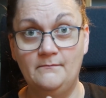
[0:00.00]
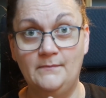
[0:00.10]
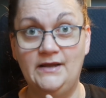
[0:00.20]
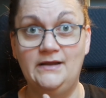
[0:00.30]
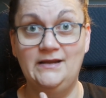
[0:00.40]

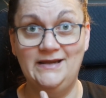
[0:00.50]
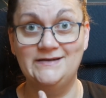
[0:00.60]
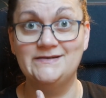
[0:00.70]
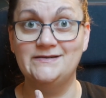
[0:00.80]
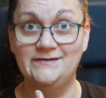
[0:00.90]
my
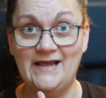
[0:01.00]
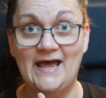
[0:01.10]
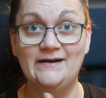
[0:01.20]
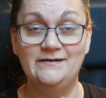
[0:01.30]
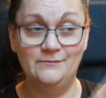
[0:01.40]
kid's
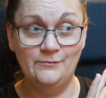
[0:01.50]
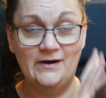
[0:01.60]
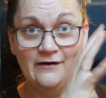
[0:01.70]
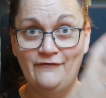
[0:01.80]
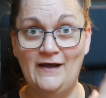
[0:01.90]
dad,
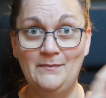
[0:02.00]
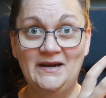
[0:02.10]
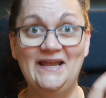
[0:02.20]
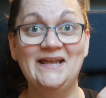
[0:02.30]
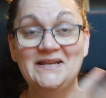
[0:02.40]
we're a
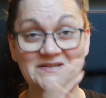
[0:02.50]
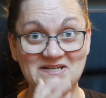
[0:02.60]
family.